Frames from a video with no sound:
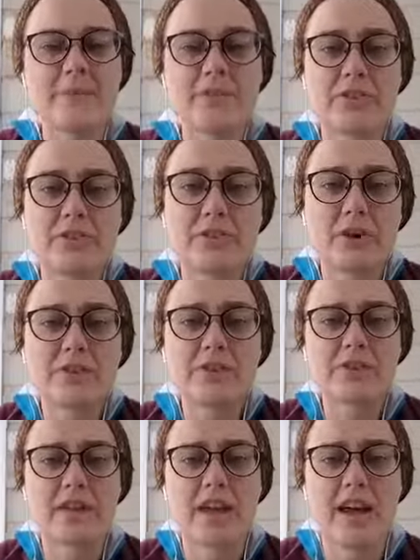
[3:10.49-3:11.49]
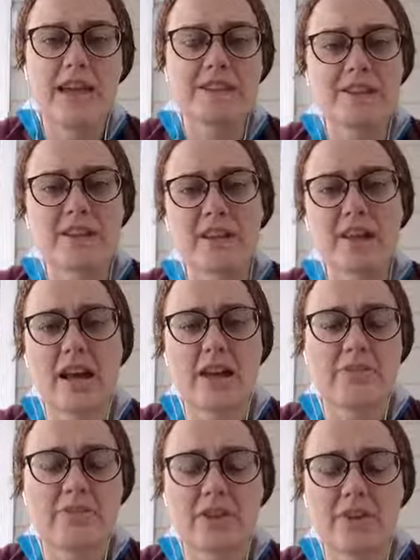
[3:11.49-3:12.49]
For those clients,
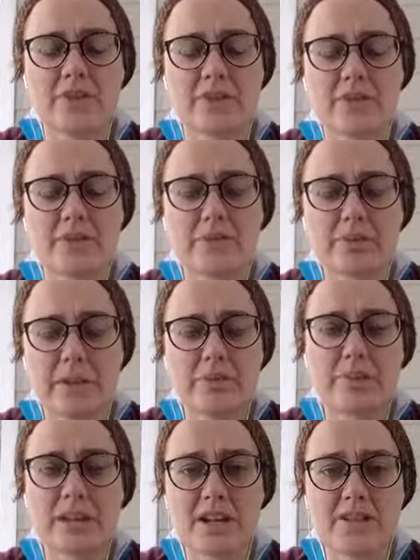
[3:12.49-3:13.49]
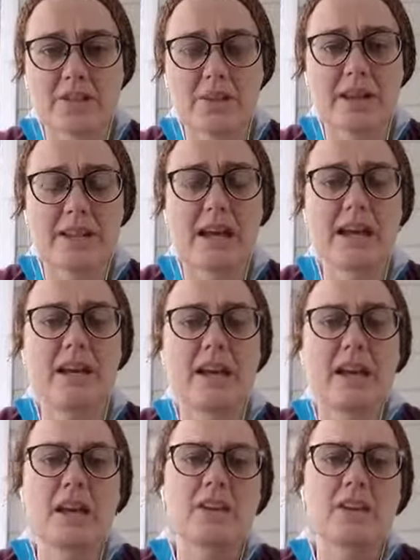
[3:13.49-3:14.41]
for those people that are doing that,